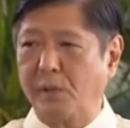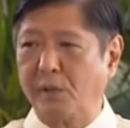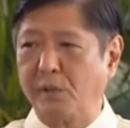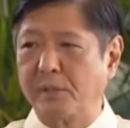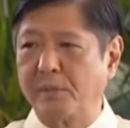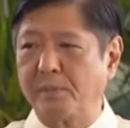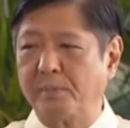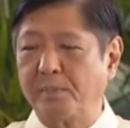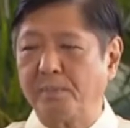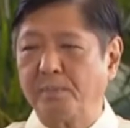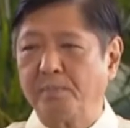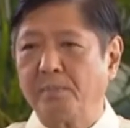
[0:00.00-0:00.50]

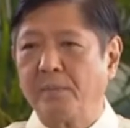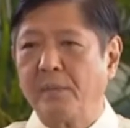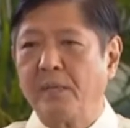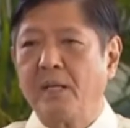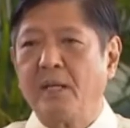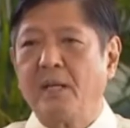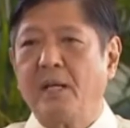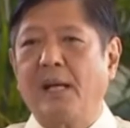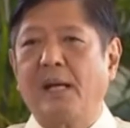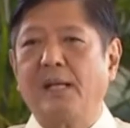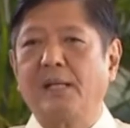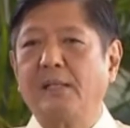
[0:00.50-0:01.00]
of our
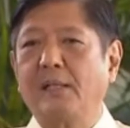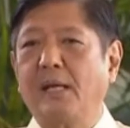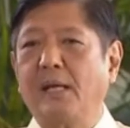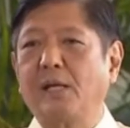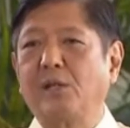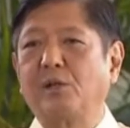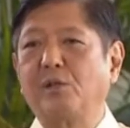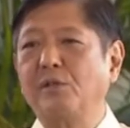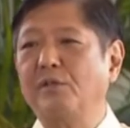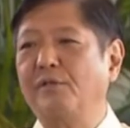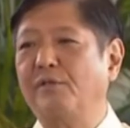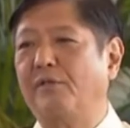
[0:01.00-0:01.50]

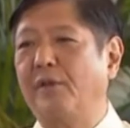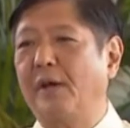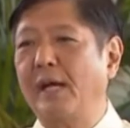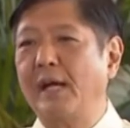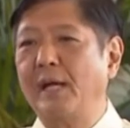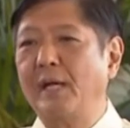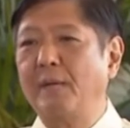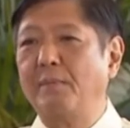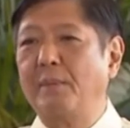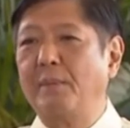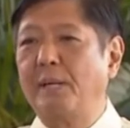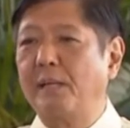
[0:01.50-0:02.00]
overseas
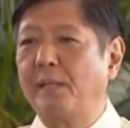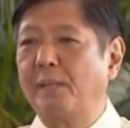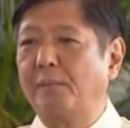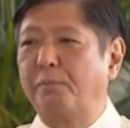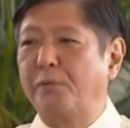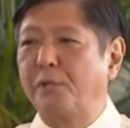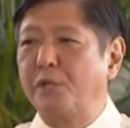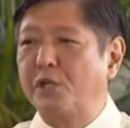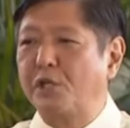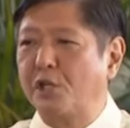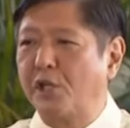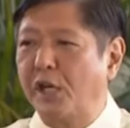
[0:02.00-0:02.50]
Filipinos.
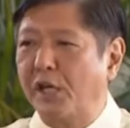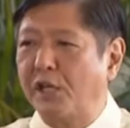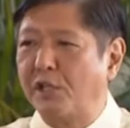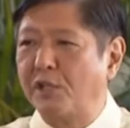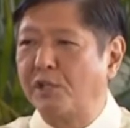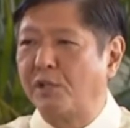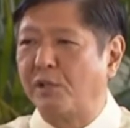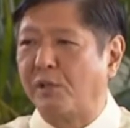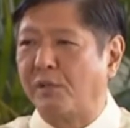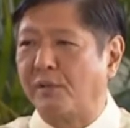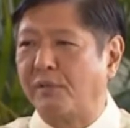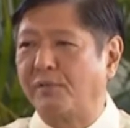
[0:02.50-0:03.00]

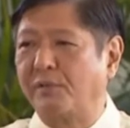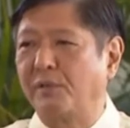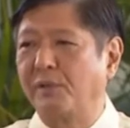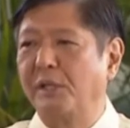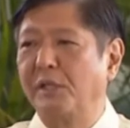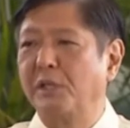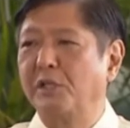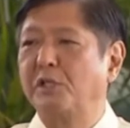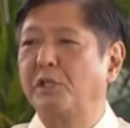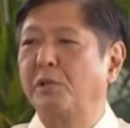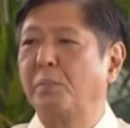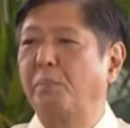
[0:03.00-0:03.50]
And I
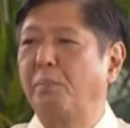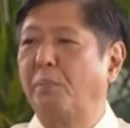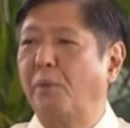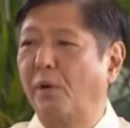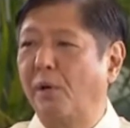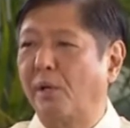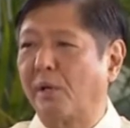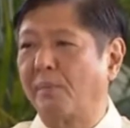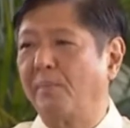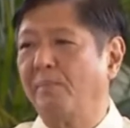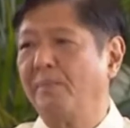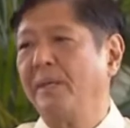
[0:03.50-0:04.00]

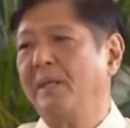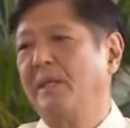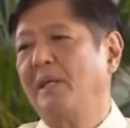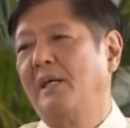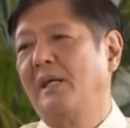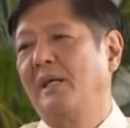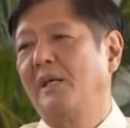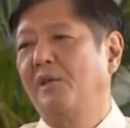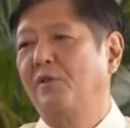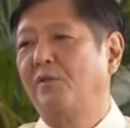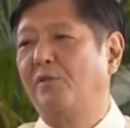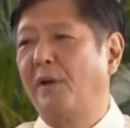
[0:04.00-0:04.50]
convey my
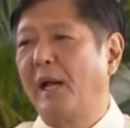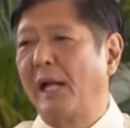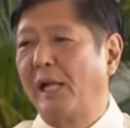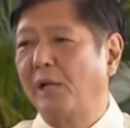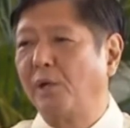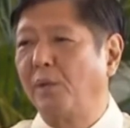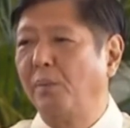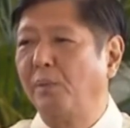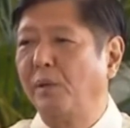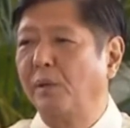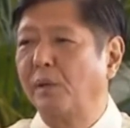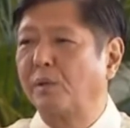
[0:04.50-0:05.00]

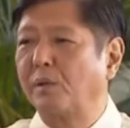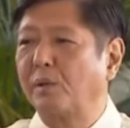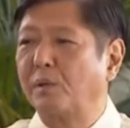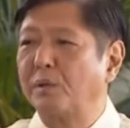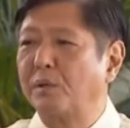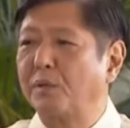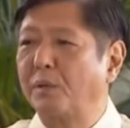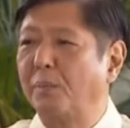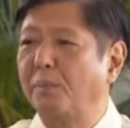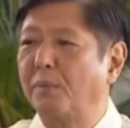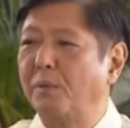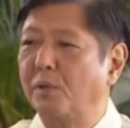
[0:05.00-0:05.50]
appreciation for
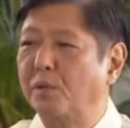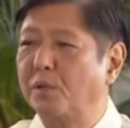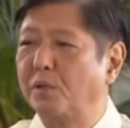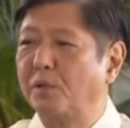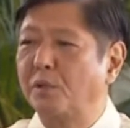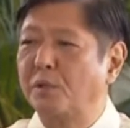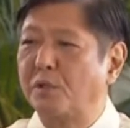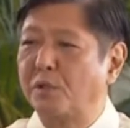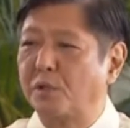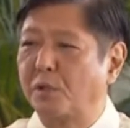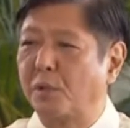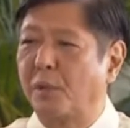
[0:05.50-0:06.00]
their
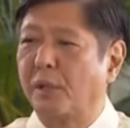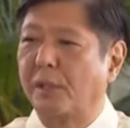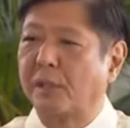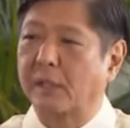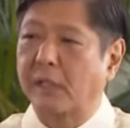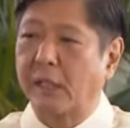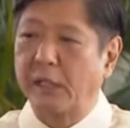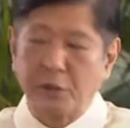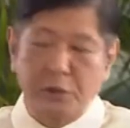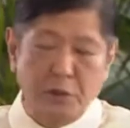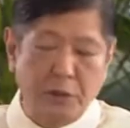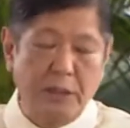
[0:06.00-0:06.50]
support
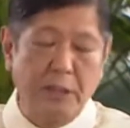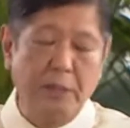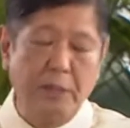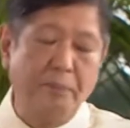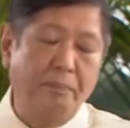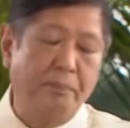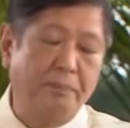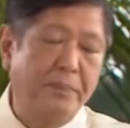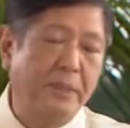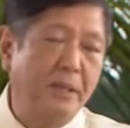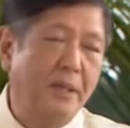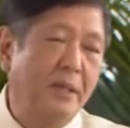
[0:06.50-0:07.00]
and
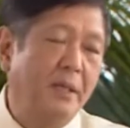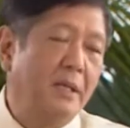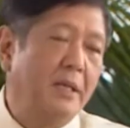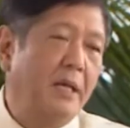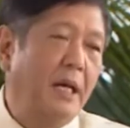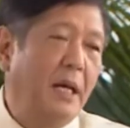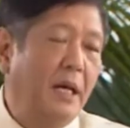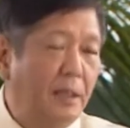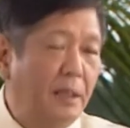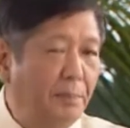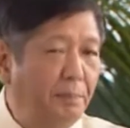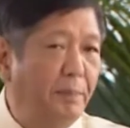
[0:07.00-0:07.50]
valuable
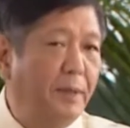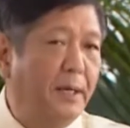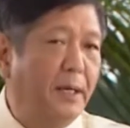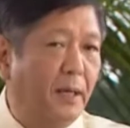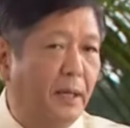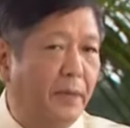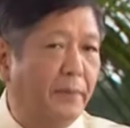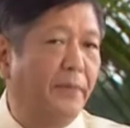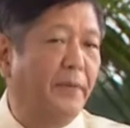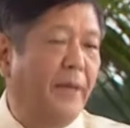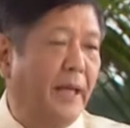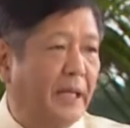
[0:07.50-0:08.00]

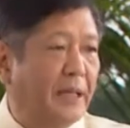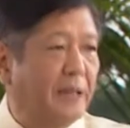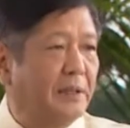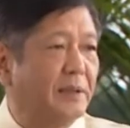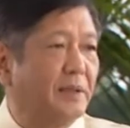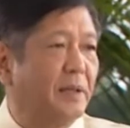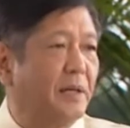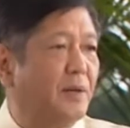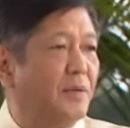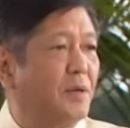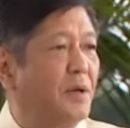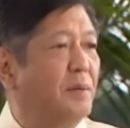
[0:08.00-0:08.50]
contributions to our
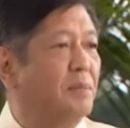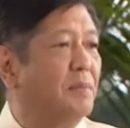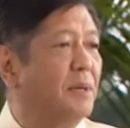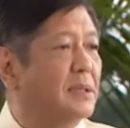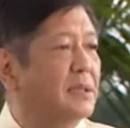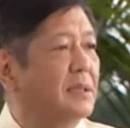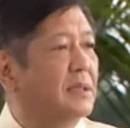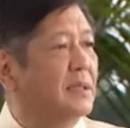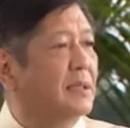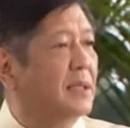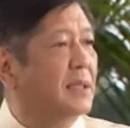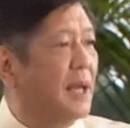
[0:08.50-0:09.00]
country.
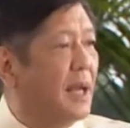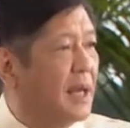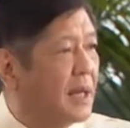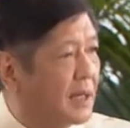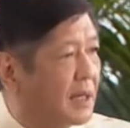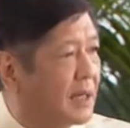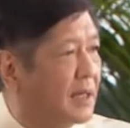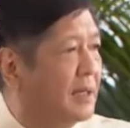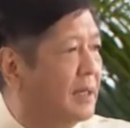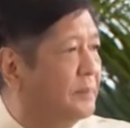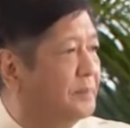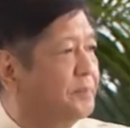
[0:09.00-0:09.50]

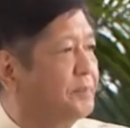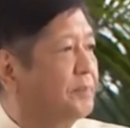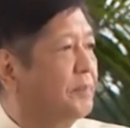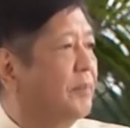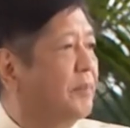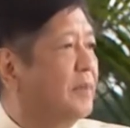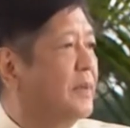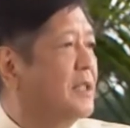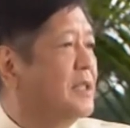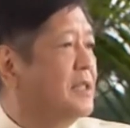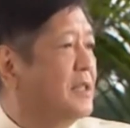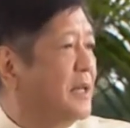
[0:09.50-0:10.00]
And
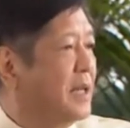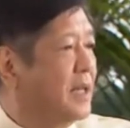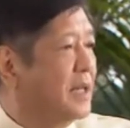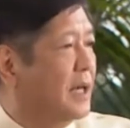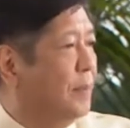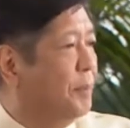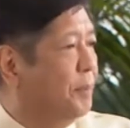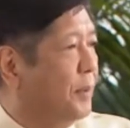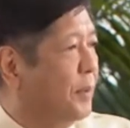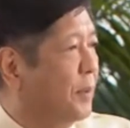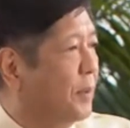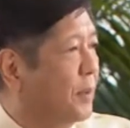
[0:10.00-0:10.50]
beyond
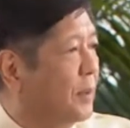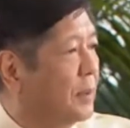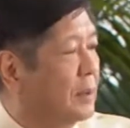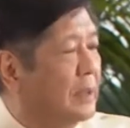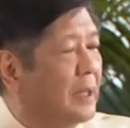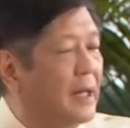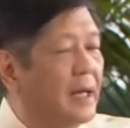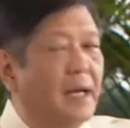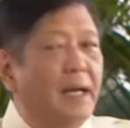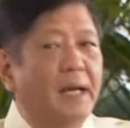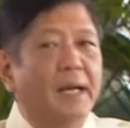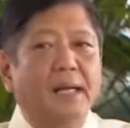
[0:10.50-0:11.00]
that, we
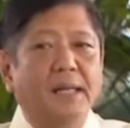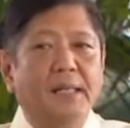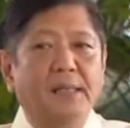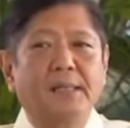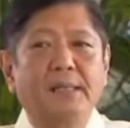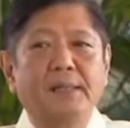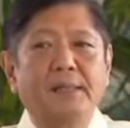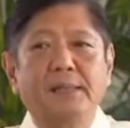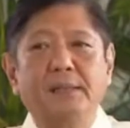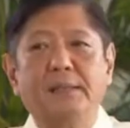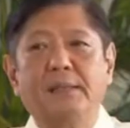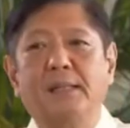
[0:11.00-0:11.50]
must thank
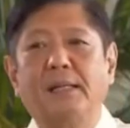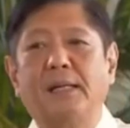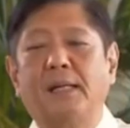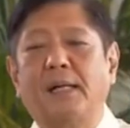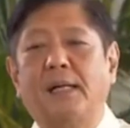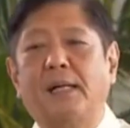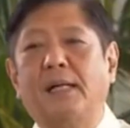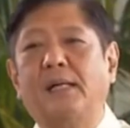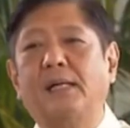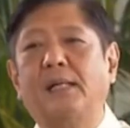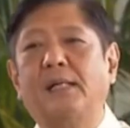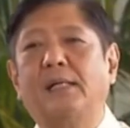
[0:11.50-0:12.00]

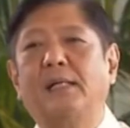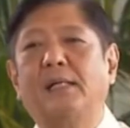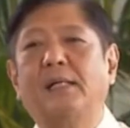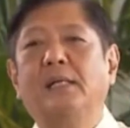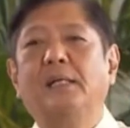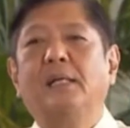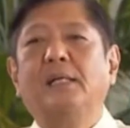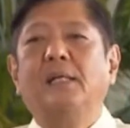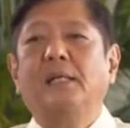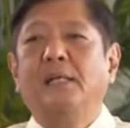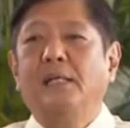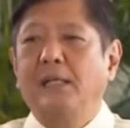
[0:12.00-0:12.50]

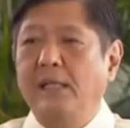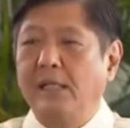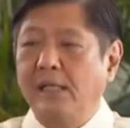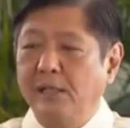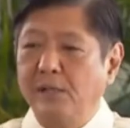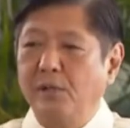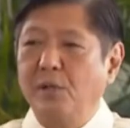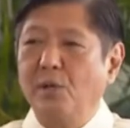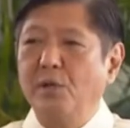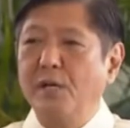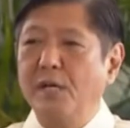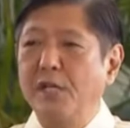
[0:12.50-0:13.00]
Singapore
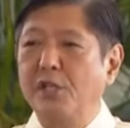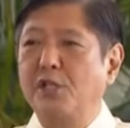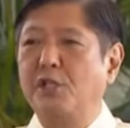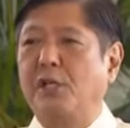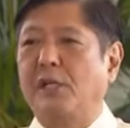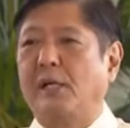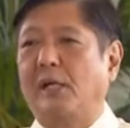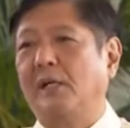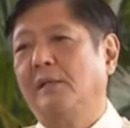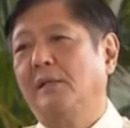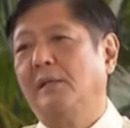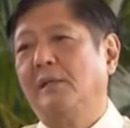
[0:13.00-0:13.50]

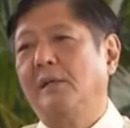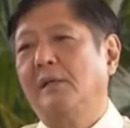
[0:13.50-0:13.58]
and